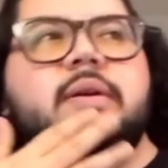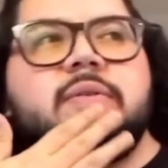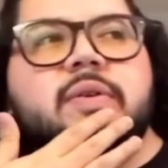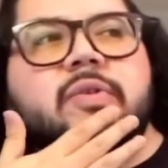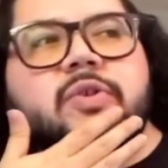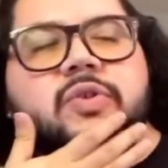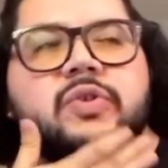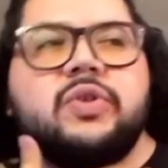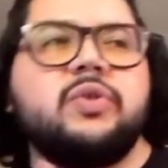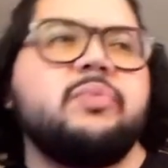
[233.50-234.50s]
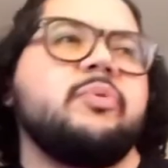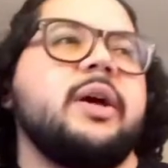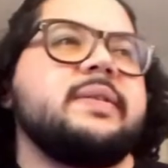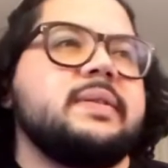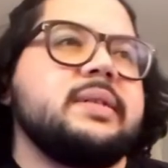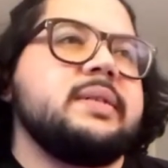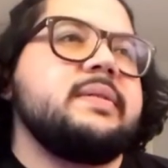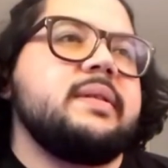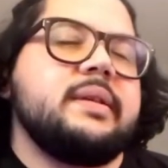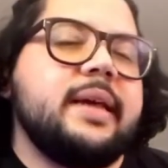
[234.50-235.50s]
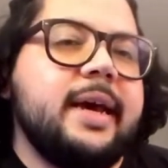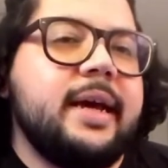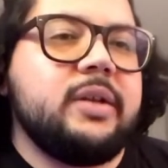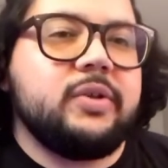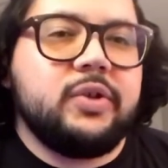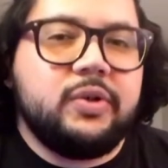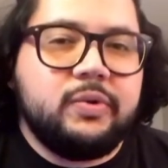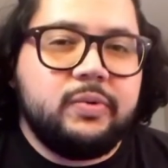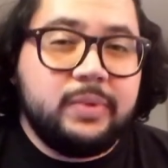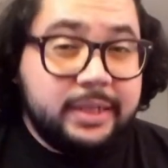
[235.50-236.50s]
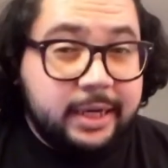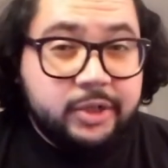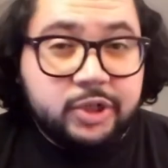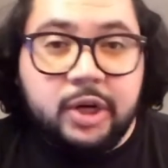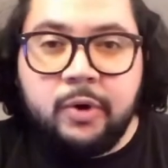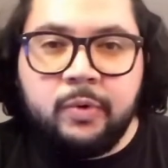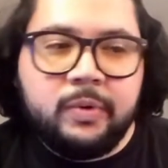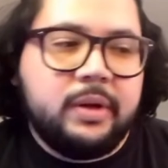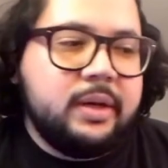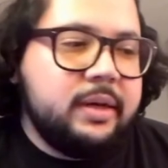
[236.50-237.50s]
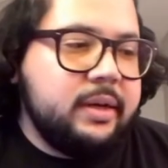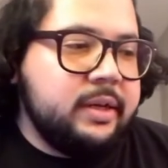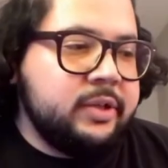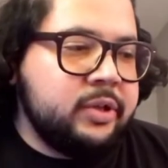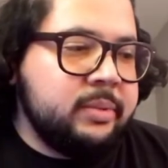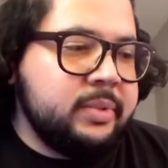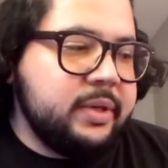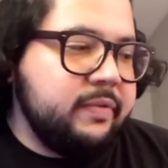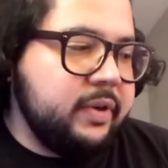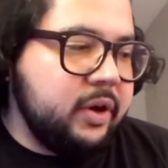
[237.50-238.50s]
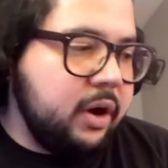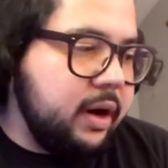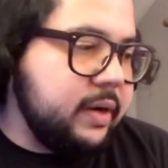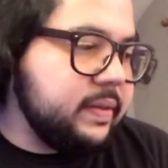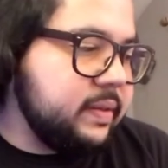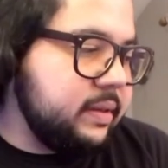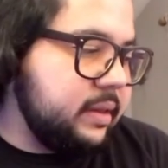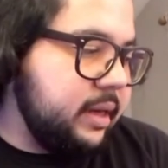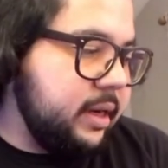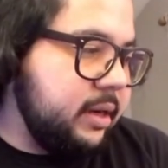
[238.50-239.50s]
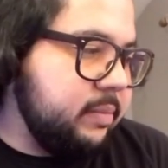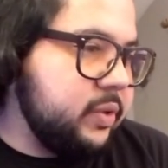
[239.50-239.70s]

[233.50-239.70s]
so there's two prices that you really get shown in terms of the cost. Um, the